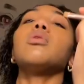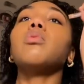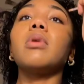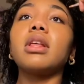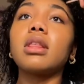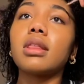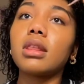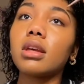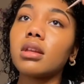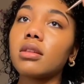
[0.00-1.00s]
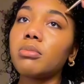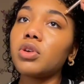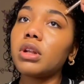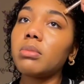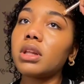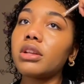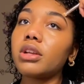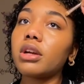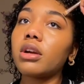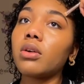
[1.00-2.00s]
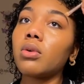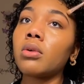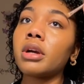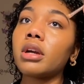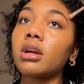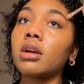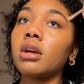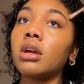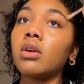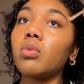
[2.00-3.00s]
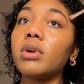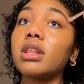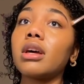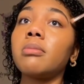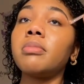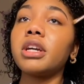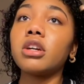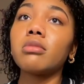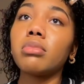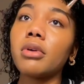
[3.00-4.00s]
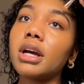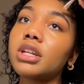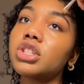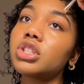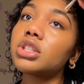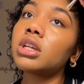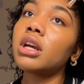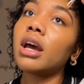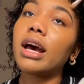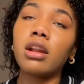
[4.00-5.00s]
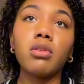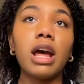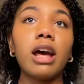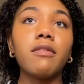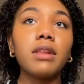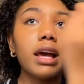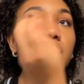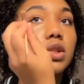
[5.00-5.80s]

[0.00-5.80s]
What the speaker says: with the beauty blender or with a bigger brush, I don't have like